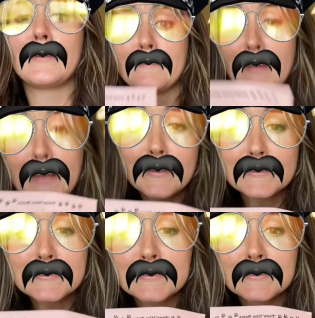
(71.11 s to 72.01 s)

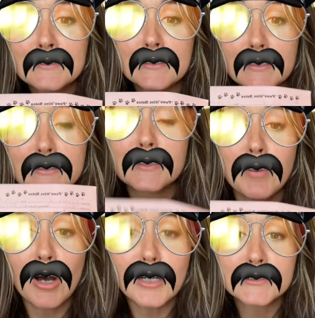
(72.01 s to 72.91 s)
This is a
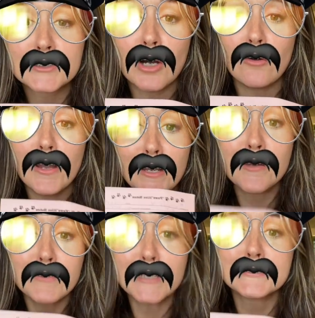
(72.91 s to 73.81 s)
pause note, and
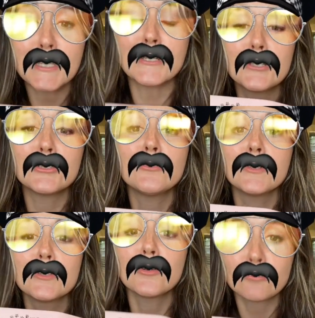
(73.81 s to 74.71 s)
it means that you're
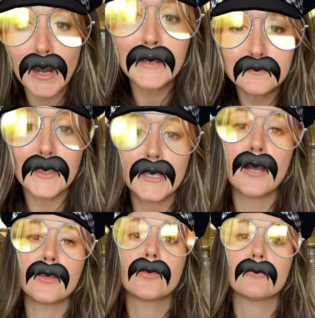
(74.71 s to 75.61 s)
doing the right thing
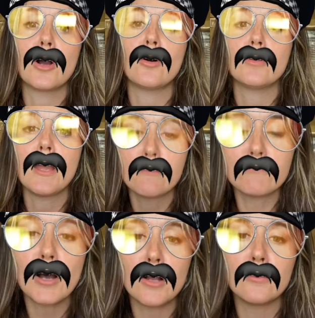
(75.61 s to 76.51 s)
on the road and
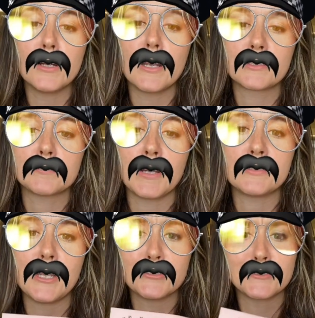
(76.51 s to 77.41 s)
following
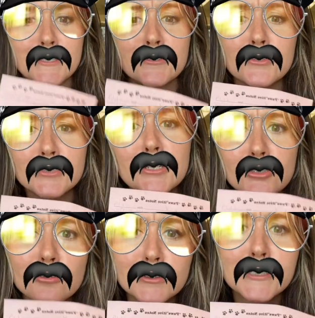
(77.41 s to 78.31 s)
expectations, and your
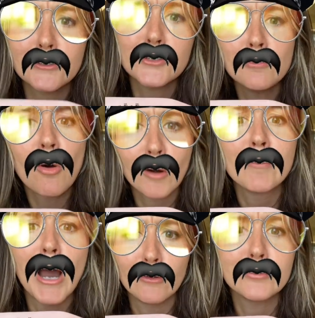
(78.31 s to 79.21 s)
teacher will tell you more
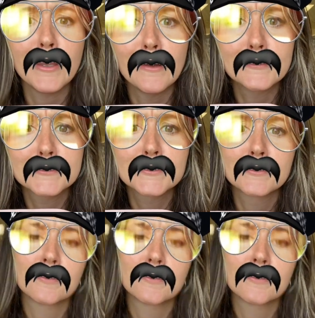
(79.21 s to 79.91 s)
about this.